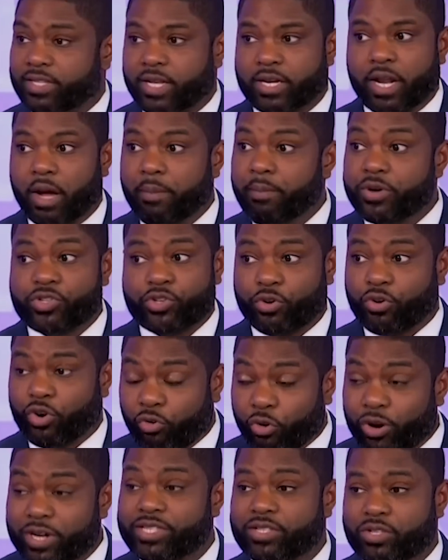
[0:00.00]
because the numbers
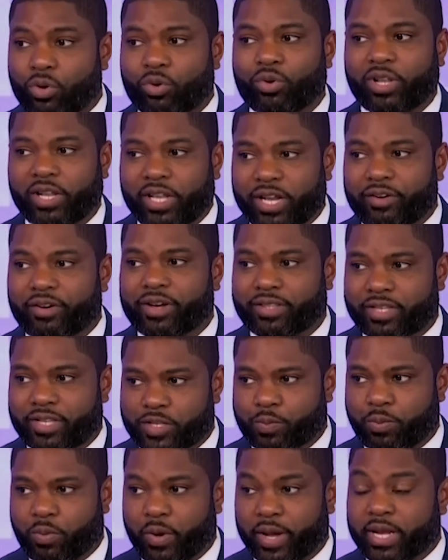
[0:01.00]
are crystal clear at
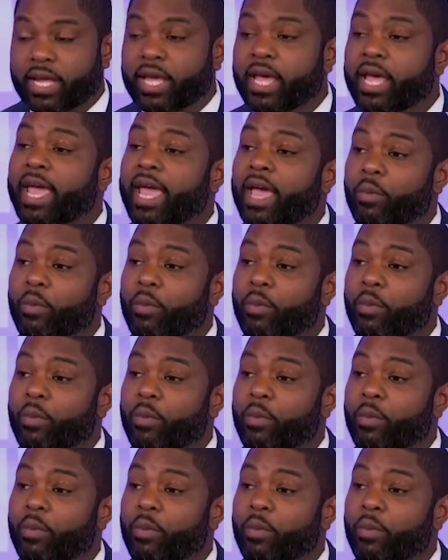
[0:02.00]
this point,